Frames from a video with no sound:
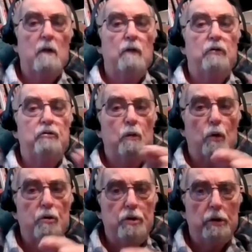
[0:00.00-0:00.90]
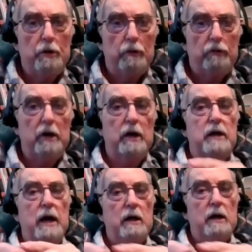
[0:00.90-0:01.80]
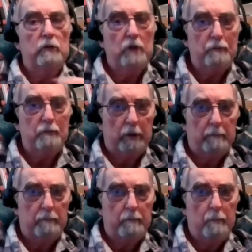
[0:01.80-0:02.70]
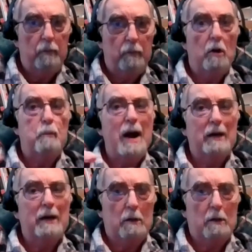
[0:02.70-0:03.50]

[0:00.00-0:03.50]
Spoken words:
that you will use in a technical subject that are practical.